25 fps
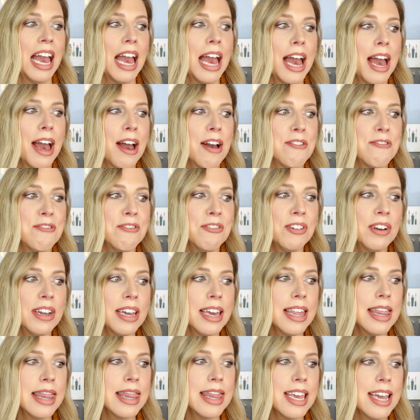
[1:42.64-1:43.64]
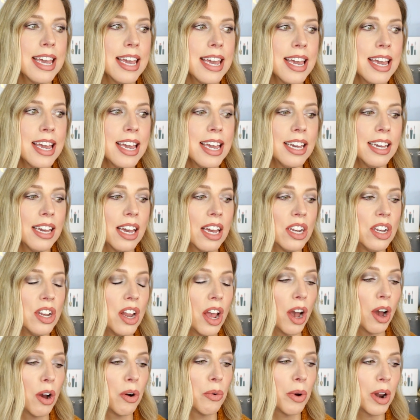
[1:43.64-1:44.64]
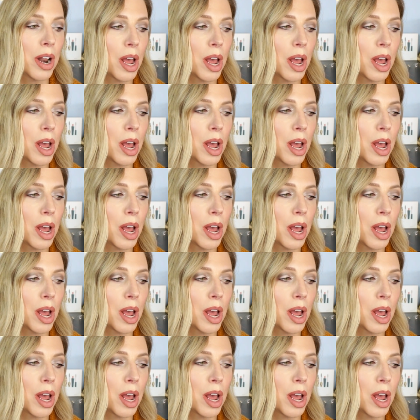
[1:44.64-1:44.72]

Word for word: everything. No,